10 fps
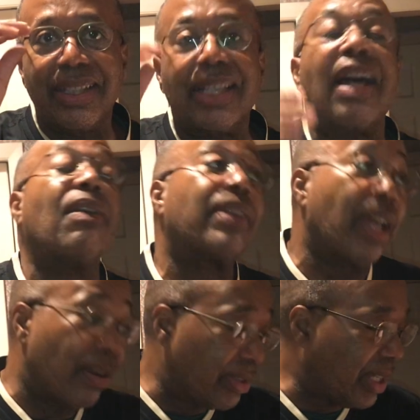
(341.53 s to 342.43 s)
Okay.
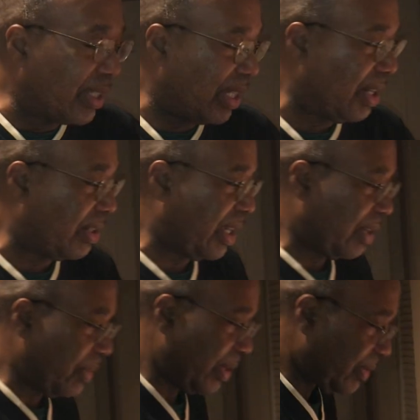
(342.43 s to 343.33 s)
Well,
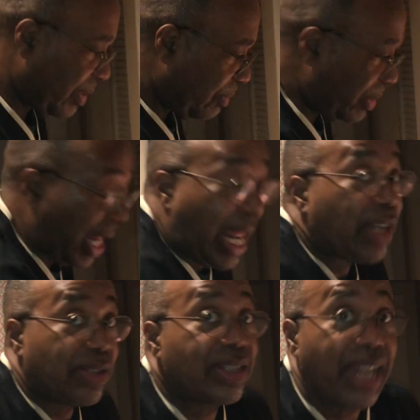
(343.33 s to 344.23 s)
we're not
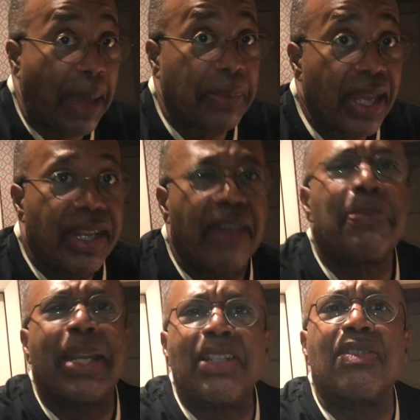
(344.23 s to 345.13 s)
actually slapping.
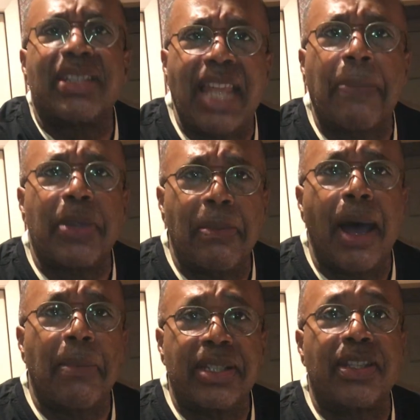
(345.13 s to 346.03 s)
Everybody knows slap your
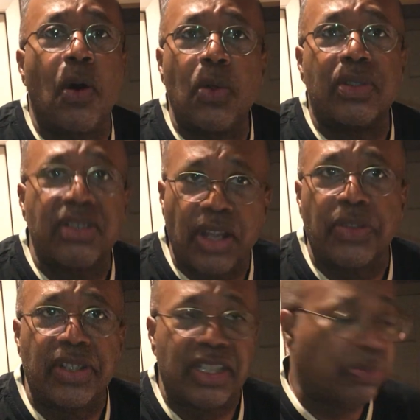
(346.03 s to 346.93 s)
mama is an old
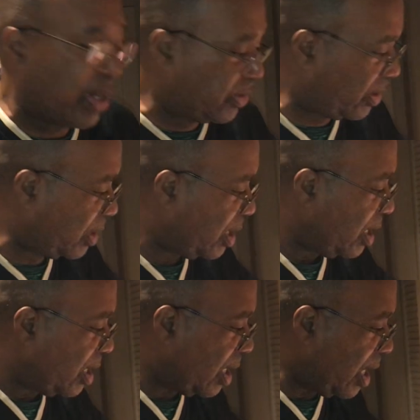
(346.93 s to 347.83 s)
Southern expression.
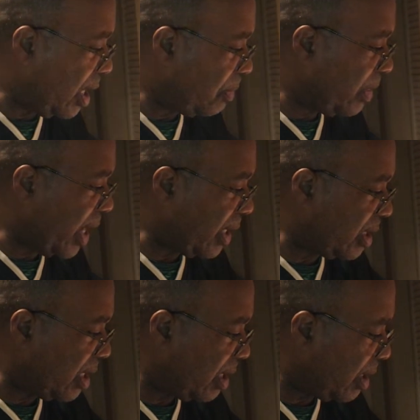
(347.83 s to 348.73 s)
We're not
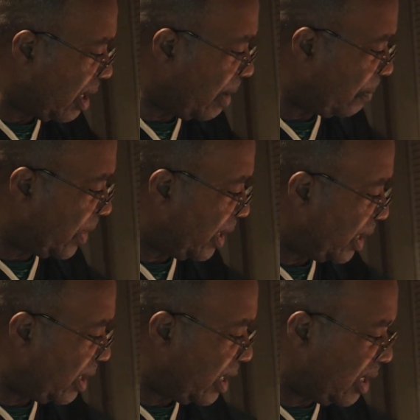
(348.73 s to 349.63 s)
getting
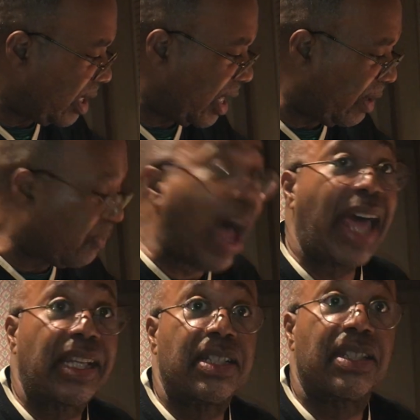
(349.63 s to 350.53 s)
into any
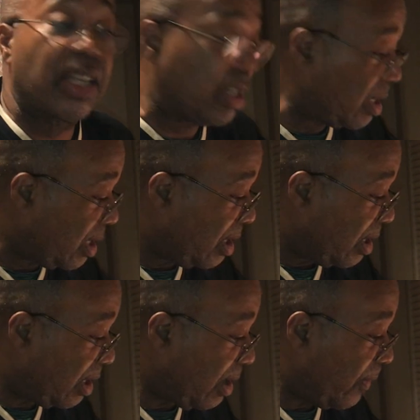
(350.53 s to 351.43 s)
violence here,
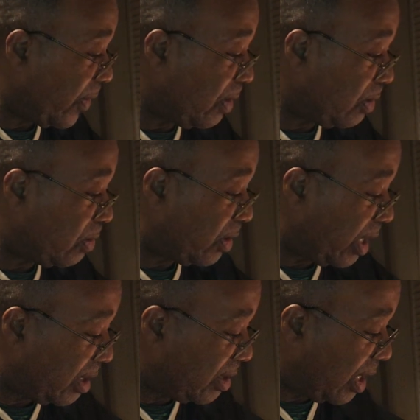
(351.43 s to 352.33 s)
you know, for those who
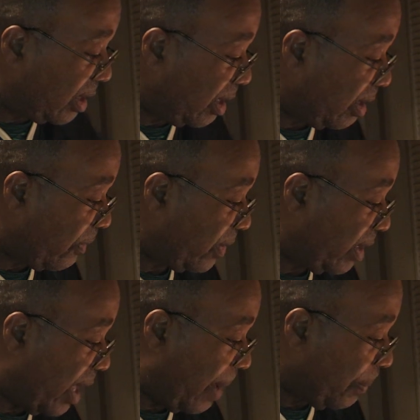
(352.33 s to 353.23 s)
think there's anything different than
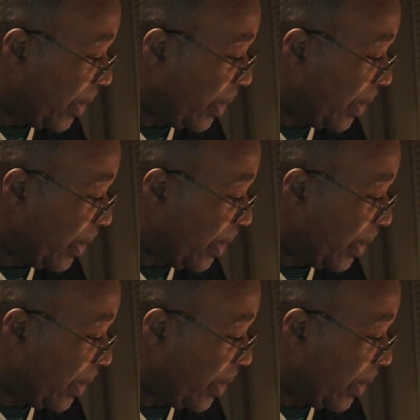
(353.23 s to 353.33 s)
that.